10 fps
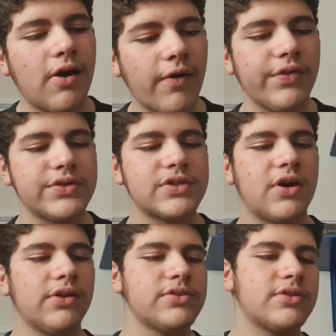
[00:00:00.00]
on this
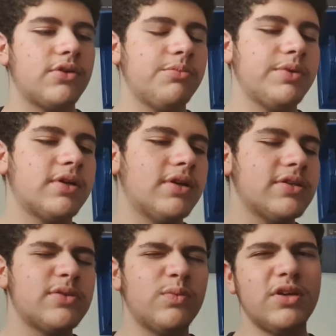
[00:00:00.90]
console,
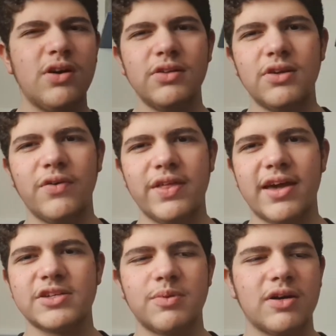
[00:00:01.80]
because we all know the
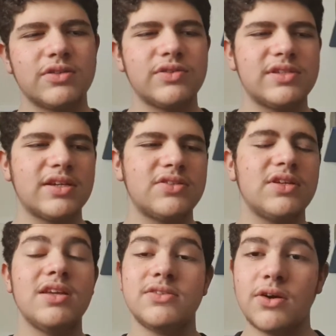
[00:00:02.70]
Xbox
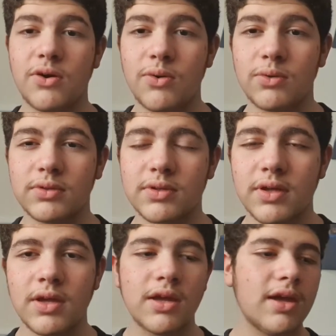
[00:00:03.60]
360 is old
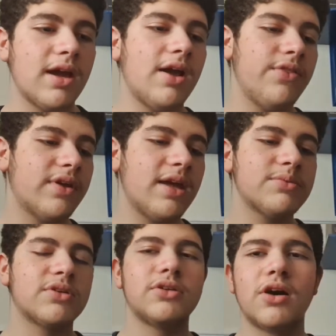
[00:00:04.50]
and the
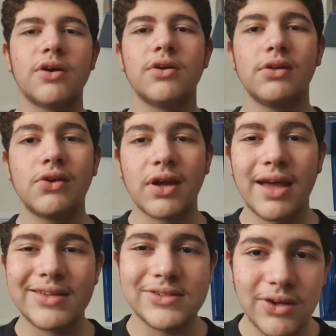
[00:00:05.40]
games are not going to look
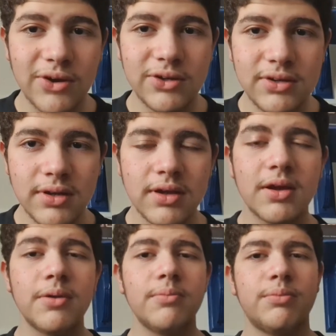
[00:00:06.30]
as good,
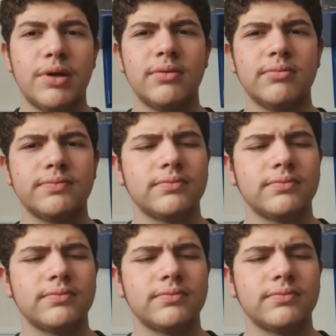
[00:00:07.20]
but